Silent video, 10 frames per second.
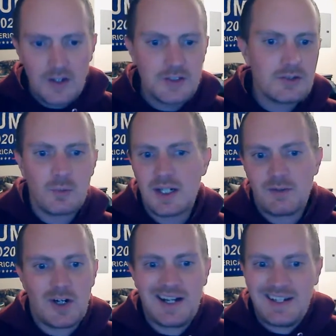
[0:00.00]
just
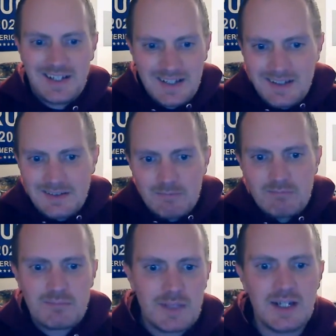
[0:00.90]
whenever I
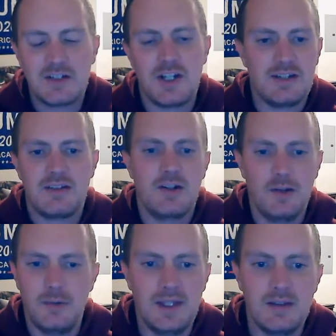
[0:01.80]
get a chance to do these.